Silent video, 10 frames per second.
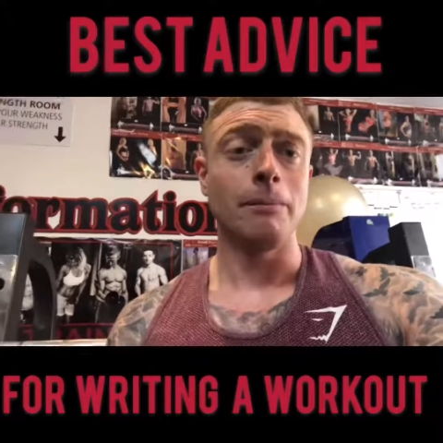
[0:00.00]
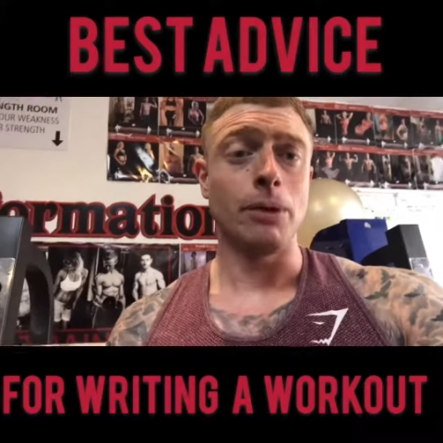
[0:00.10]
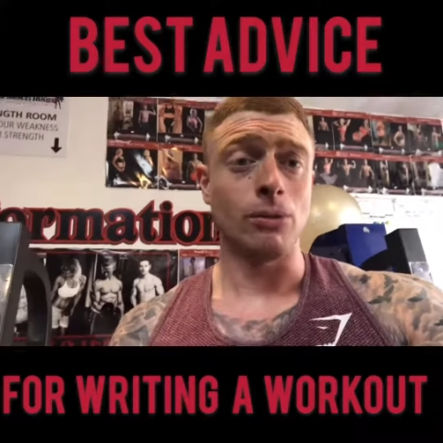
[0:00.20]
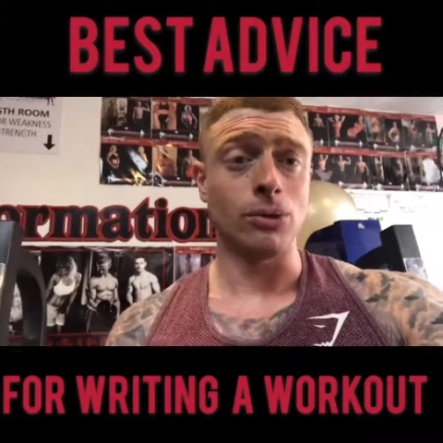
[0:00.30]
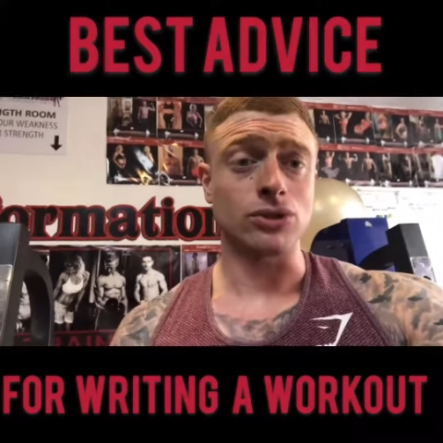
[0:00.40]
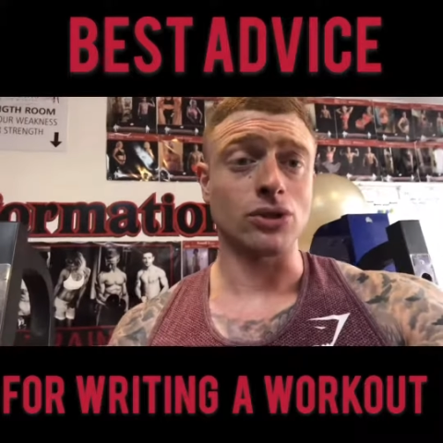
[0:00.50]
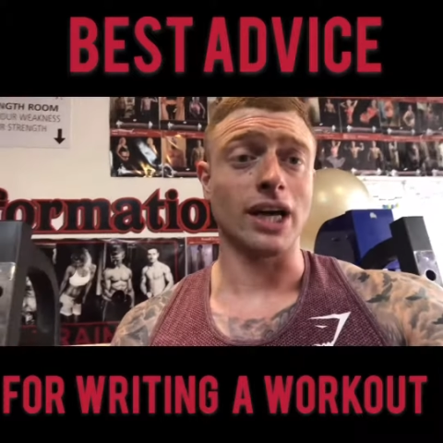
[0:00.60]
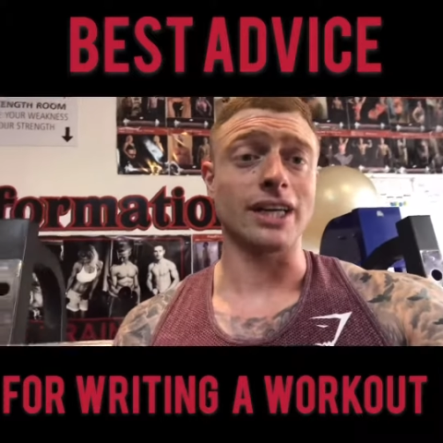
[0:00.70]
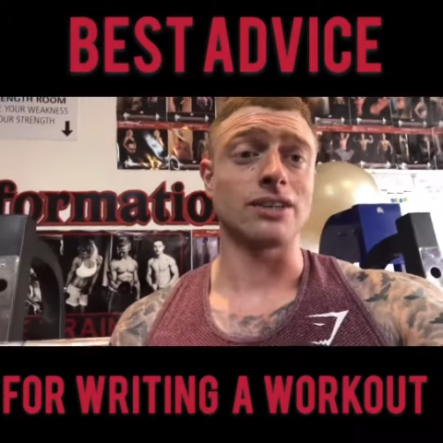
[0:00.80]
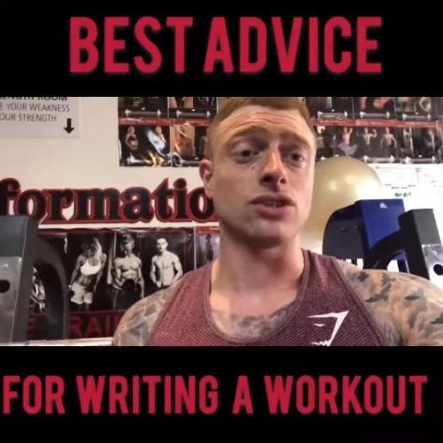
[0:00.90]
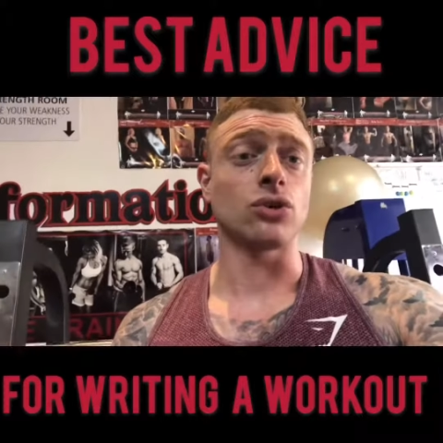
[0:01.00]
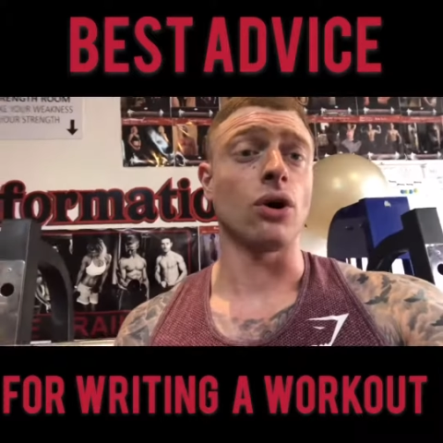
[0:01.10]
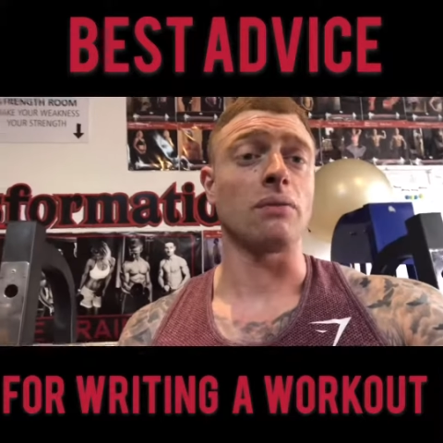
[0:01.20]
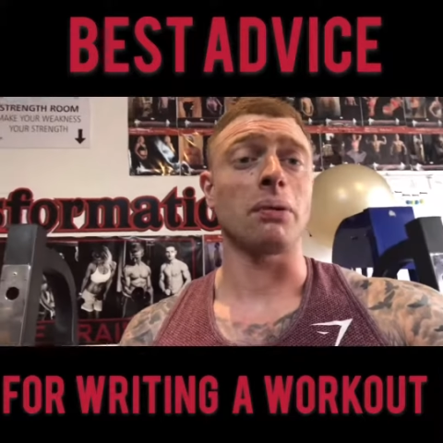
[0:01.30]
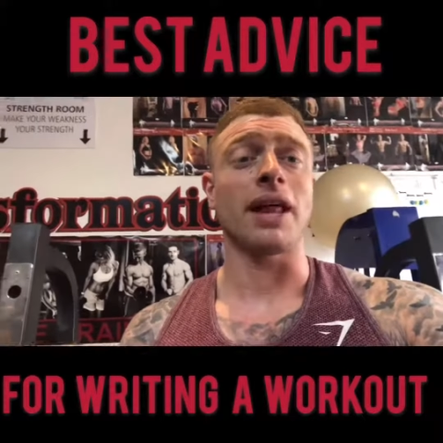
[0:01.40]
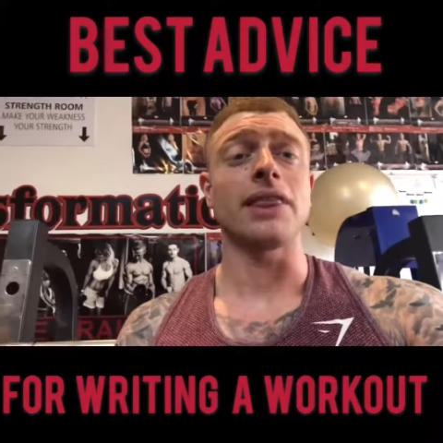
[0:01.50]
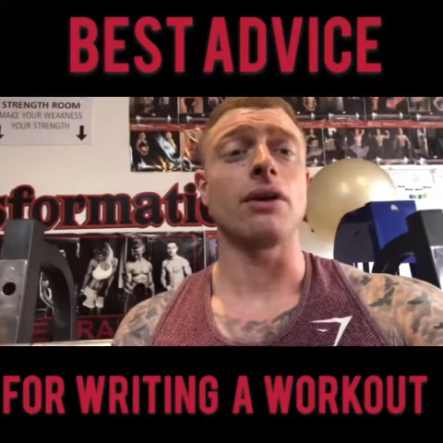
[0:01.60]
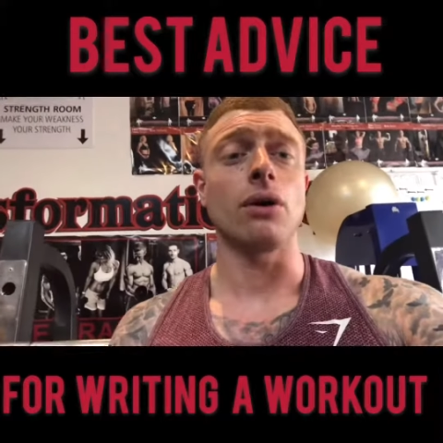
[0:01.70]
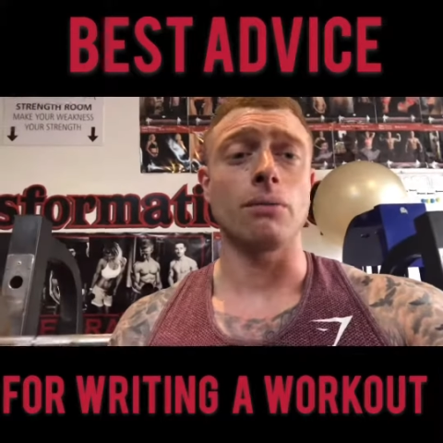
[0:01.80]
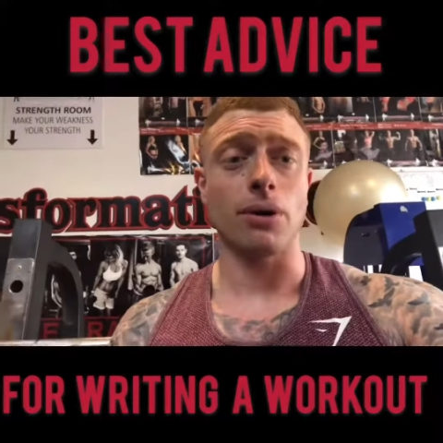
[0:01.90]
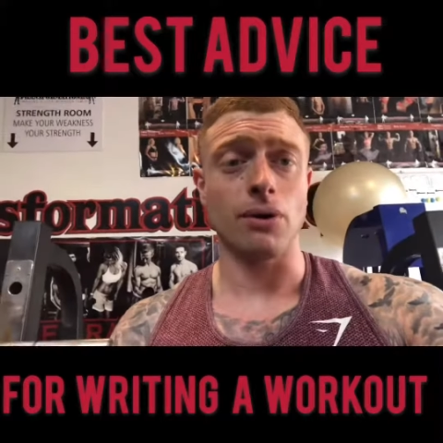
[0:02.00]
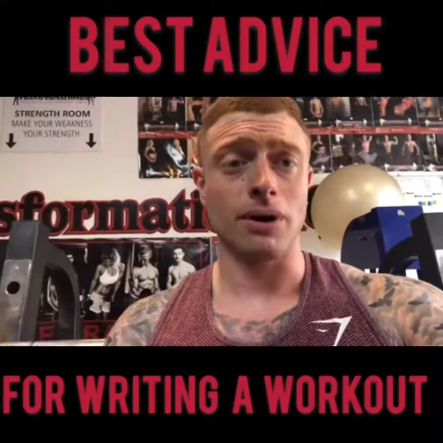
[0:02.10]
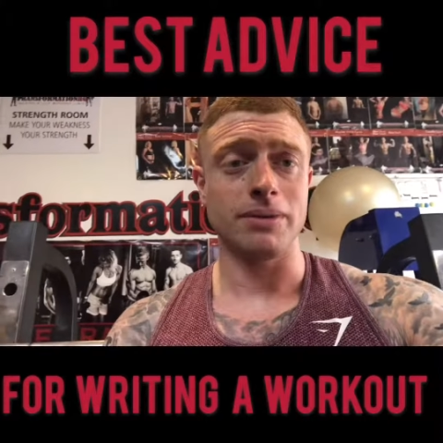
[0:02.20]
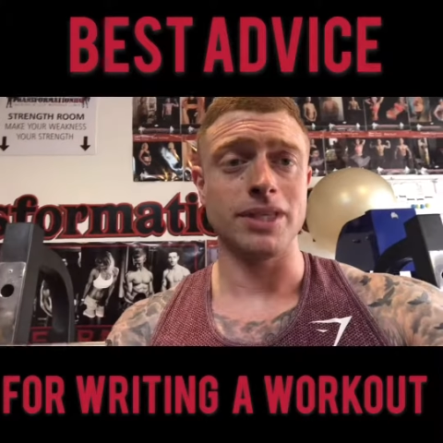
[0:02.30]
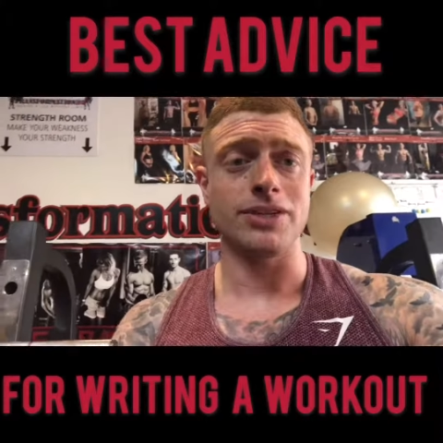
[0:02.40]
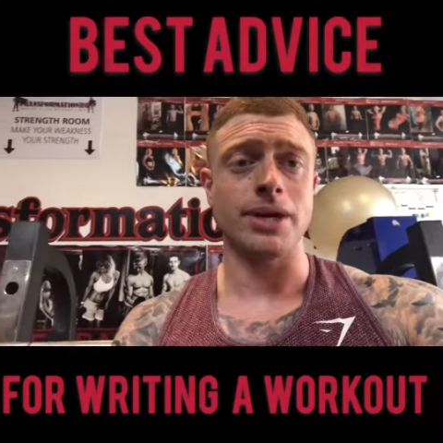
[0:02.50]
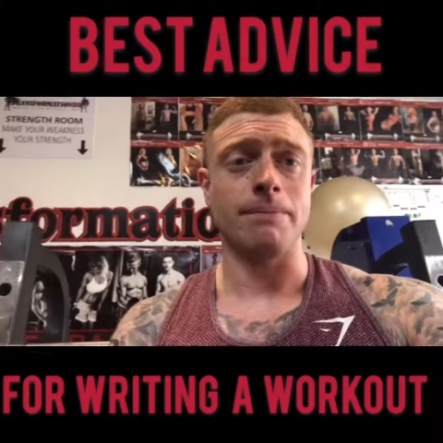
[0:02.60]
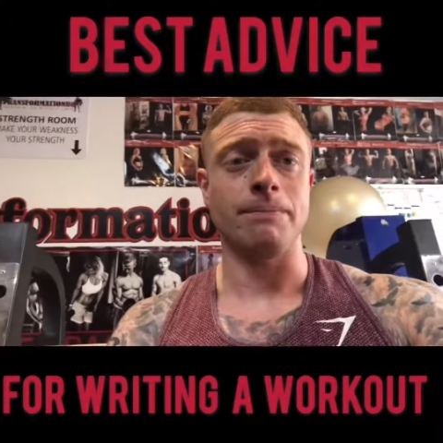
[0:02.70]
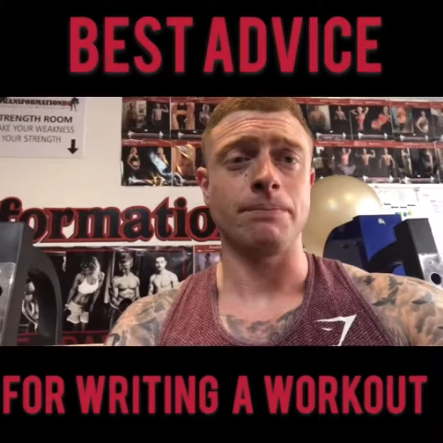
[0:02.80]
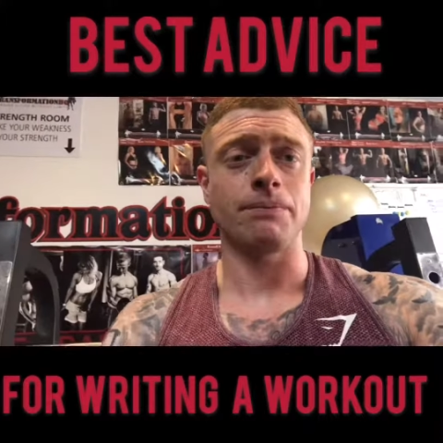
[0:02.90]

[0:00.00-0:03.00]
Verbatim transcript: build muscle and sort of plan their own program in the gym.